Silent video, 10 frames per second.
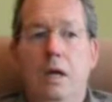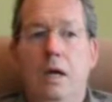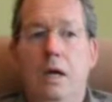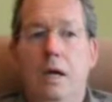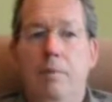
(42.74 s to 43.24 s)

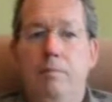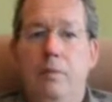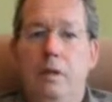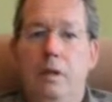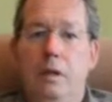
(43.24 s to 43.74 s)

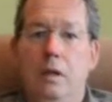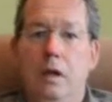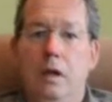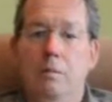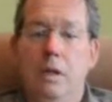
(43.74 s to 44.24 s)
Um,
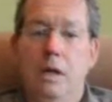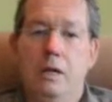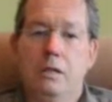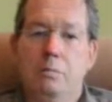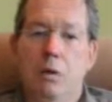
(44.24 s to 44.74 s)
I've been
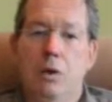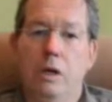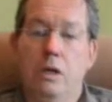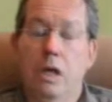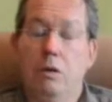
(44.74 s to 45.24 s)
asked by
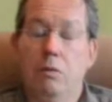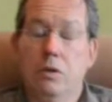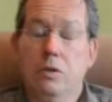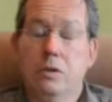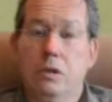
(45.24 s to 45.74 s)
Nan
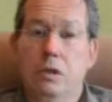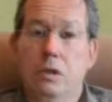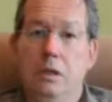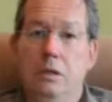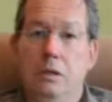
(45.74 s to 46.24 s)
Ross,
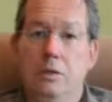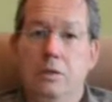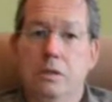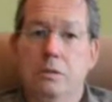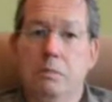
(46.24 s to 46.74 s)
the
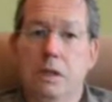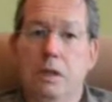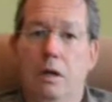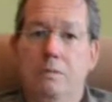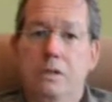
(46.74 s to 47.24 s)
Diocesan
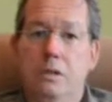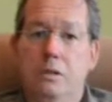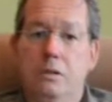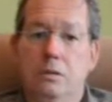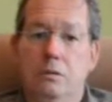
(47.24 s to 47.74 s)
Media Officer,
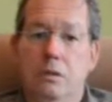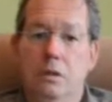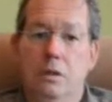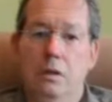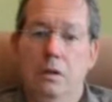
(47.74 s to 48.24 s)

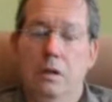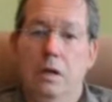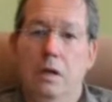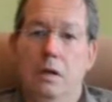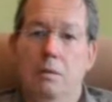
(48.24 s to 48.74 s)
to
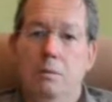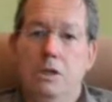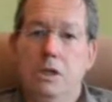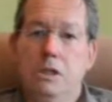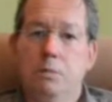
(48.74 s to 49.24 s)
uh,
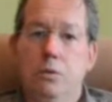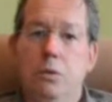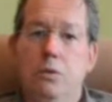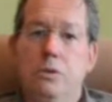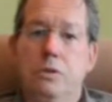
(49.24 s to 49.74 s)
share some
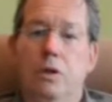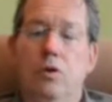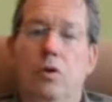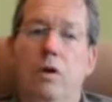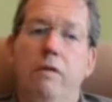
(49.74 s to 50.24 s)
thoughts
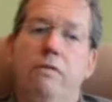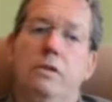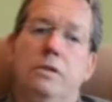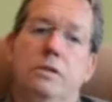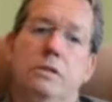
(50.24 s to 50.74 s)
on
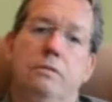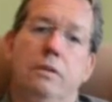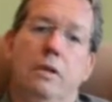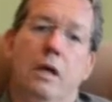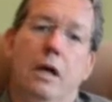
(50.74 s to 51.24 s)
gratefulness for
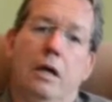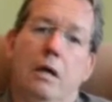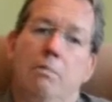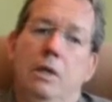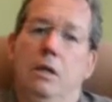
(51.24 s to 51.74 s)
the
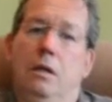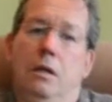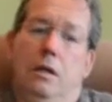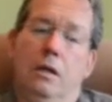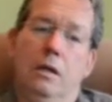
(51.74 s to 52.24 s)
upcoming
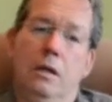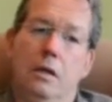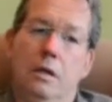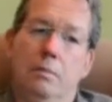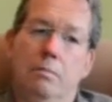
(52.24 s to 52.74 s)

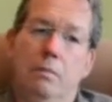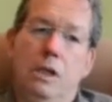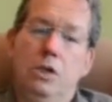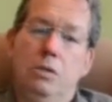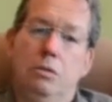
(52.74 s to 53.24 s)
um,
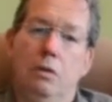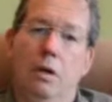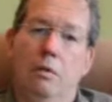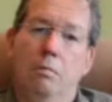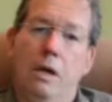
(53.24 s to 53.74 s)
issue
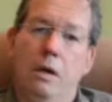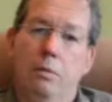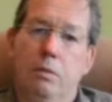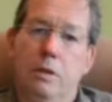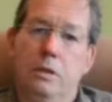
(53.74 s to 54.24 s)
of
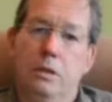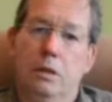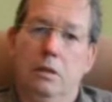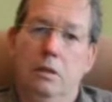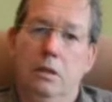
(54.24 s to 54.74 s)
Pathways,
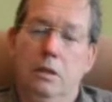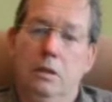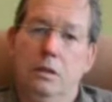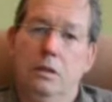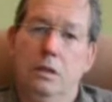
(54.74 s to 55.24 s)
uh,
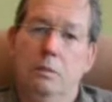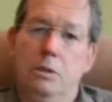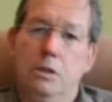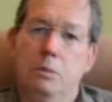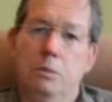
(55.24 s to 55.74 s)
the
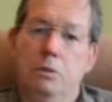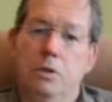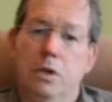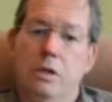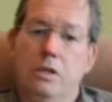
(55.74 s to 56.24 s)
Episcopal
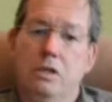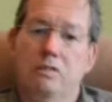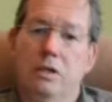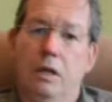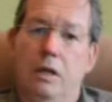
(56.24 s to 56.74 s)
Diocese
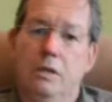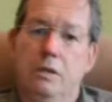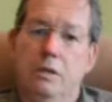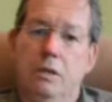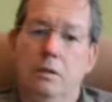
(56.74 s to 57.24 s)
of
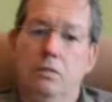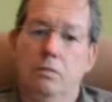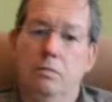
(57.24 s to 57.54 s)
Atlanta uh,